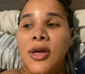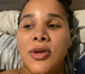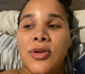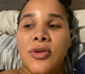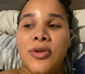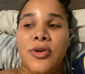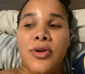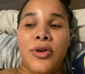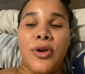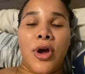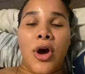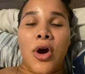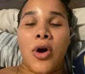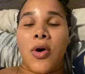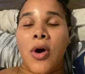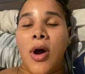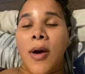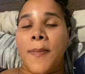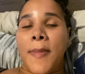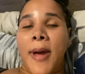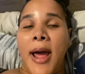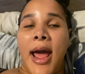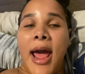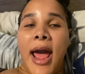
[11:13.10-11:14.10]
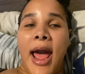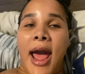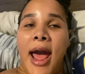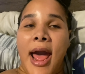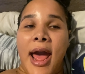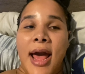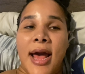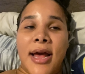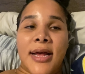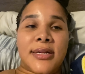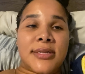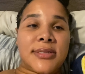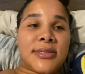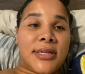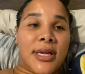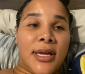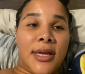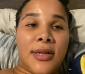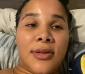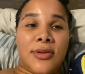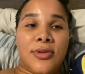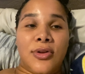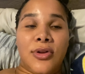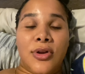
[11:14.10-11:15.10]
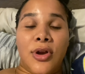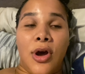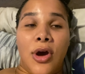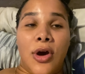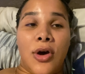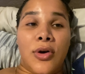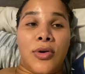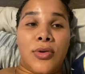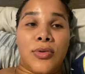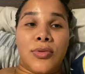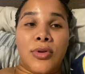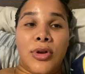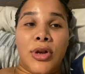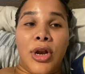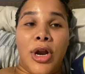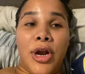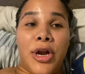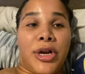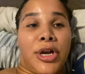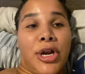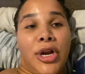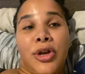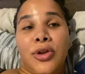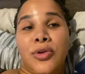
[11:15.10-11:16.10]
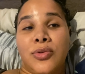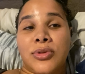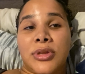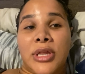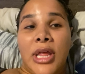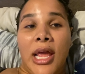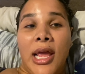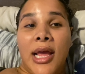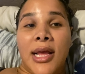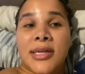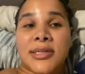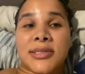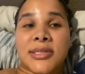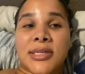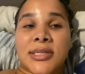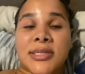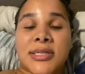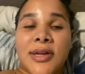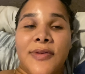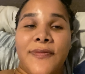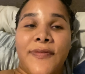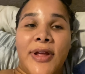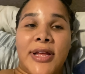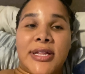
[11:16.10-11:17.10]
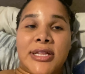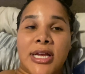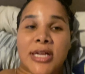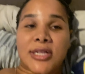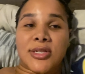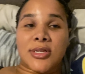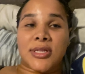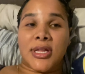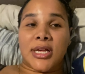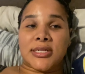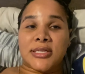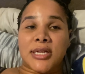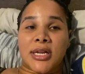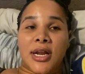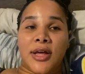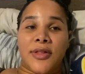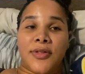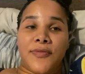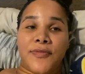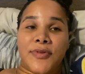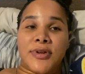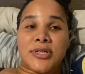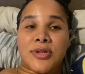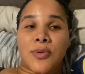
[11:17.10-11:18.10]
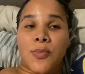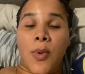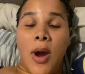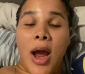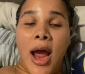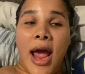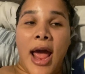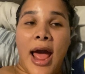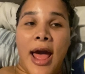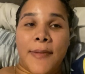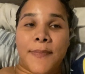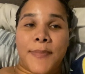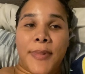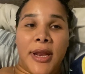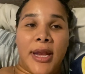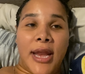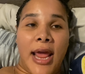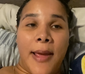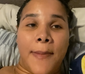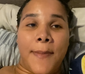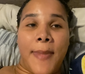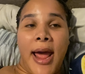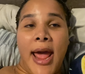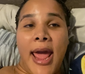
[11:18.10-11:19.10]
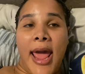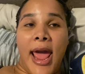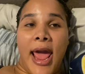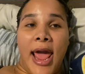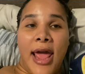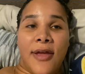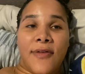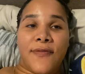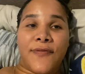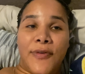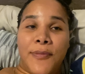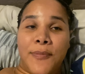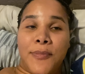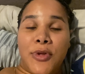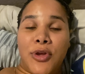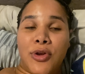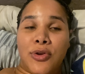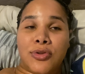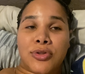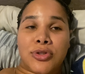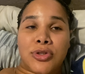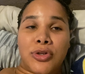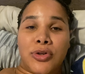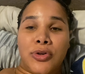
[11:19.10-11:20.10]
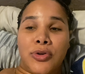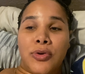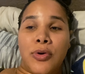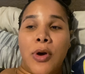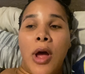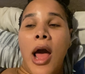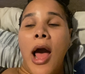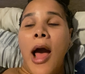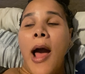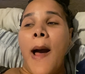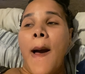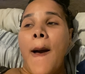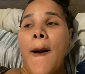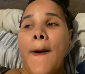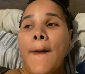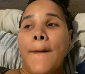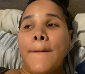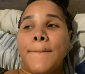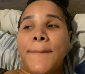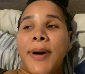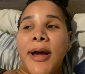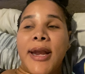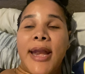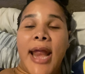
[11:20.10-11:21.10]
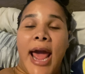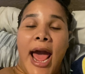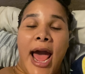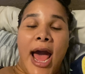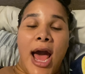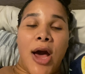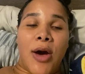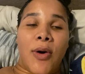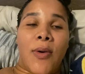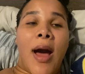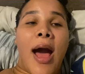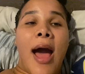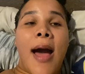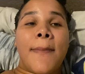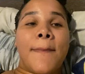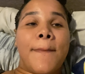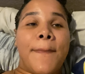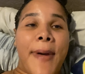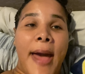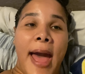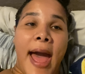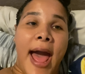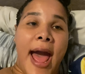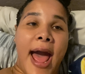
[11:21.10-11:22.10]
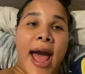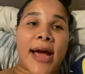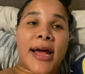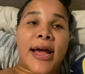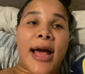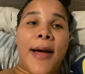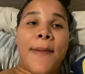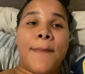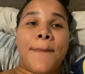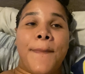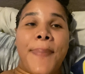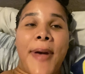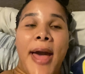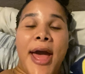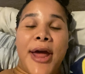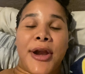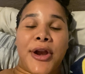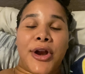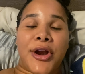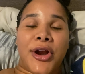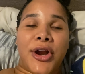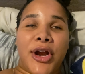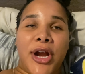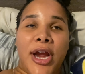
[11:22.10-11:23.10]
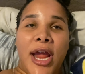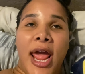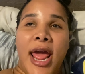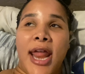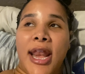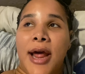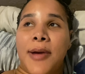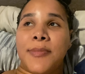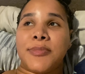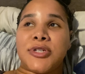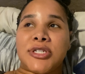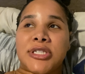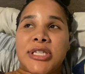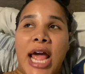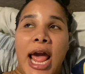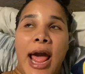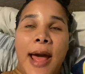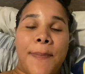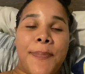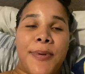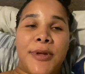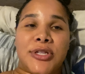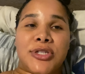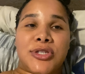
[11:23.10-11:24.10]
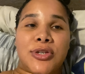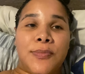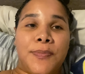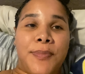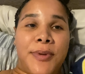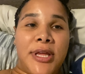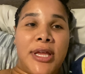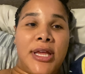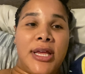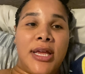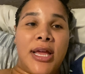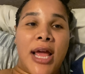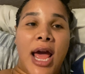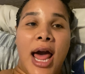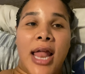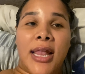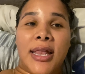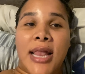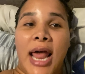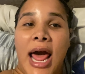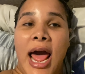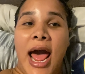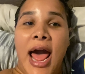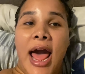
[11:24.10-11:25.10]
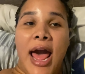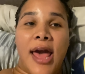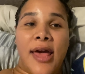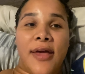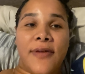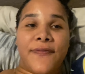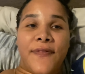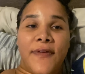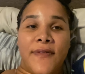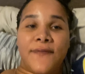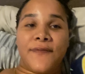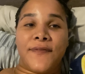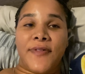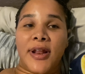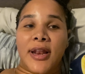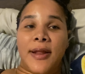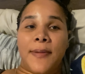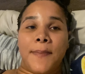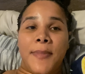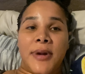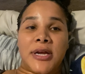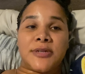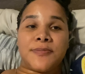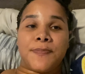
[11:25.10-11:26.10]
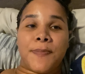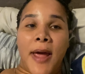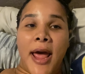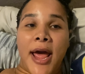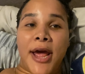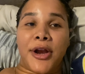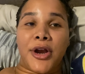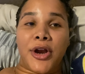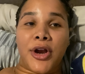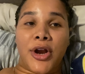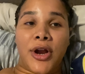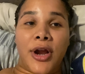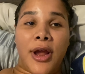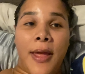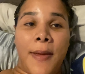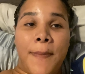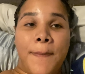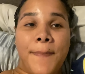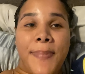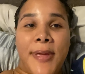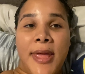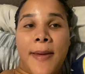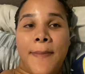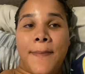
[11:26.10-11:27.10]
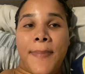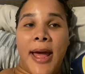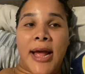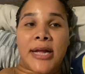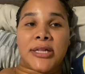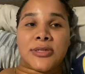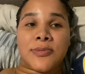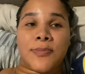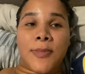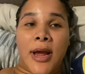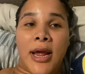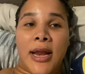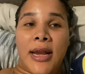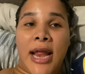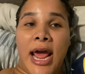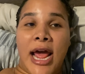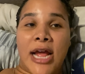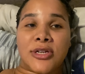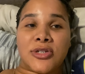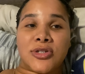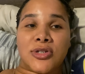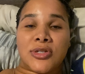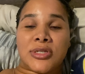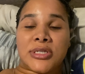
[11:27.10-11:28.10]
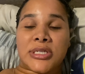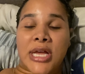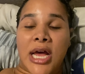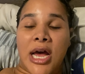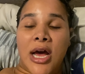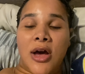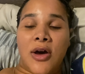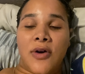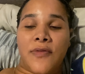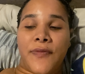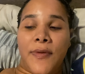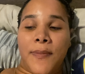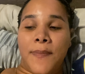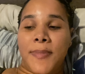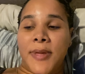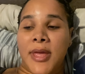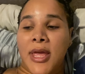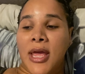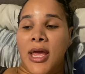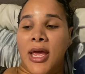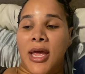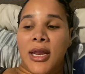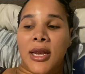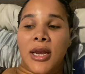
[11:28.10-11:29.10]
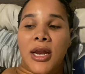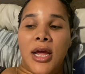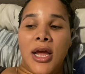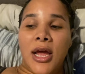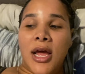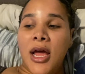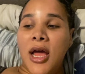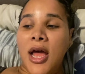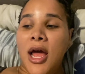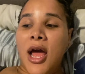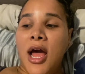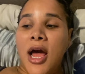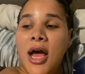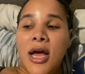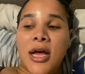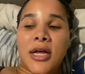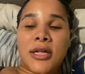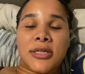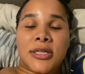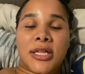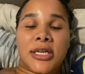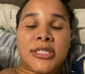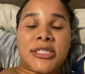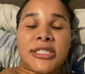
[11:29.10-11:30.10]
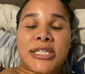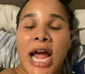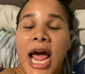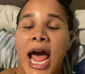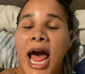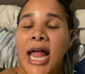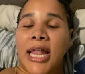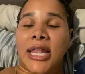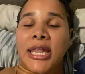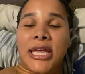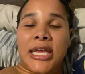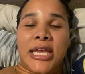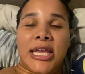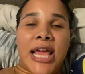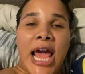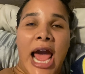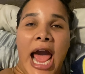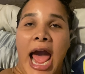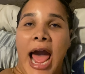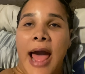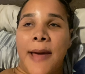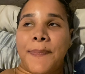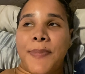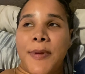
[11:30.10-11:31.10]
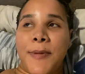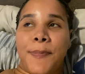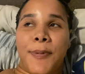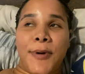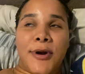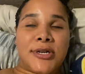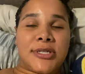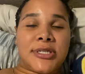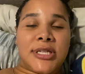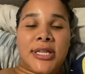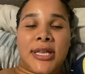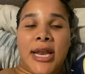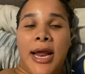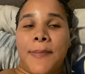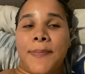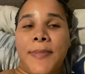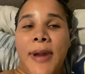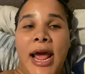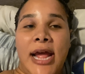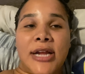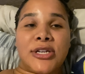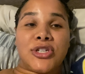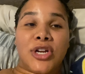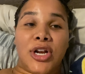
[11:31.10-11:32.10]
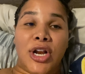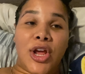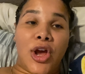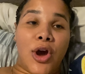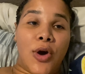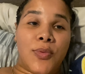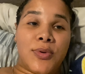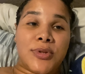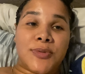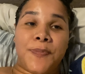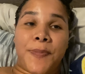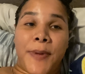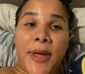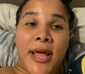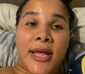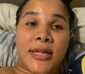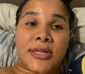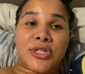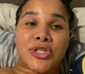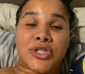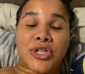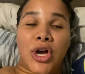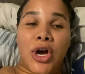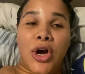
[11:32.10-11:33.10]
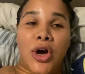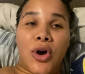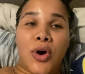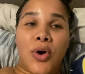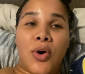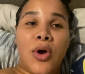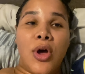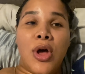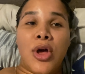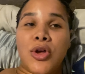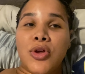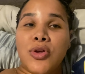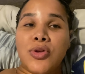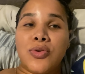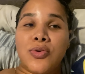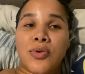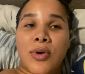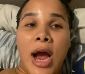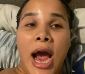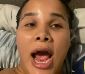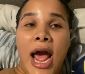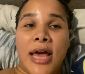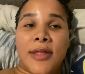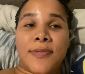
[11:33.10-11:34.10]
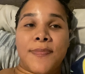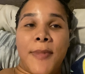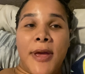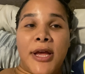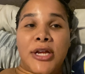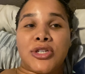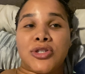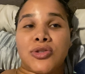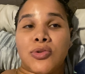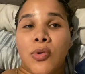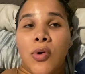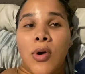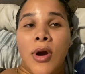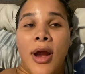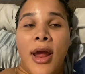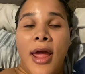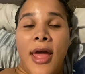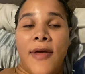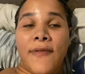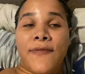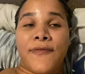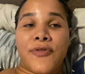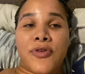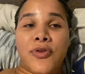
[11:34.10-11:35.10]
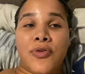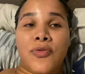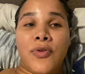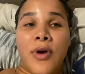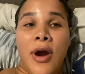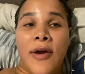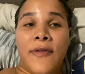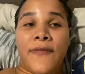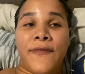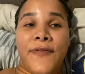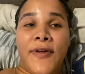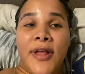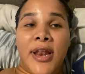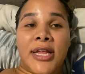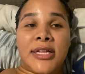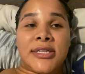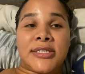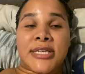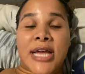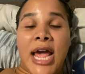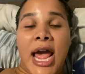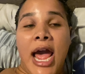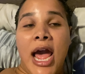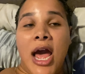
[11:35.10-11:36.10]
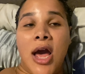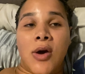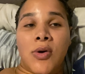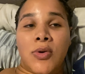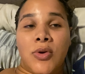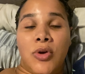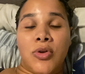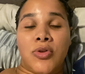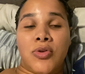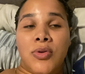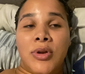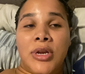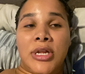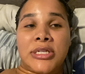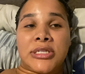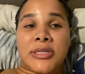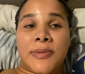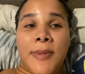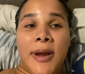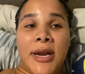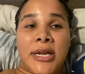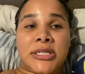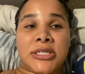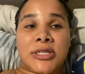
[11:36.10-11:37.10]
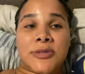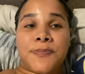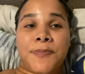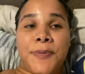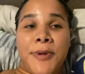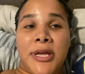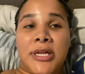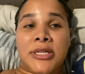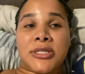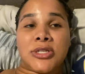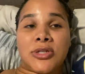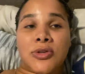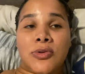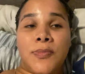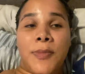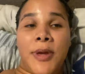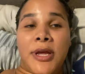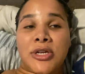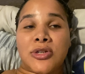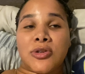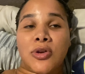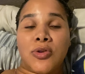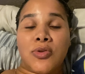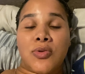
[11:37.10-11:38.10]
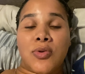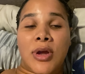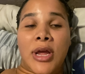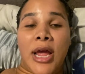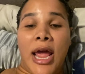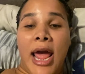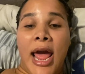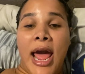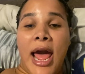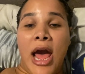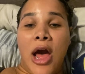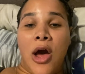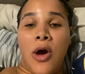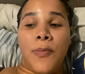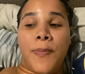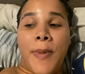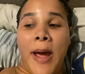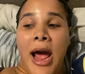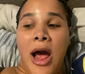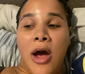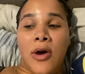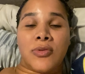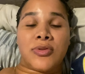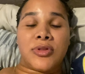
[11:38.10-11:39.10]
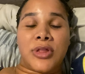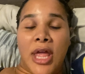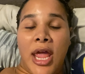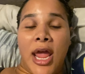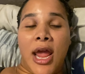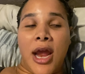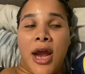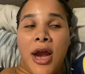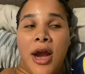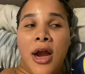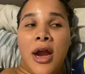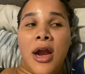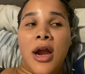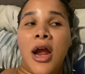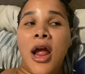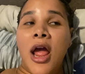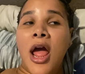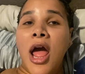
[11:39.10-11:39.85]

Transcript: you know on my ass and you know learning new things and stuff like that so that's another reason why i have been mia from youtube but now I'm back, I'm better, and I'm just happy to be alive and feeling much better and being back to my natural self and being the jolly, happy person I've naturally always been. So you guys make sure if you are feeling down or you need somebody to speak to, make sure you get help out there.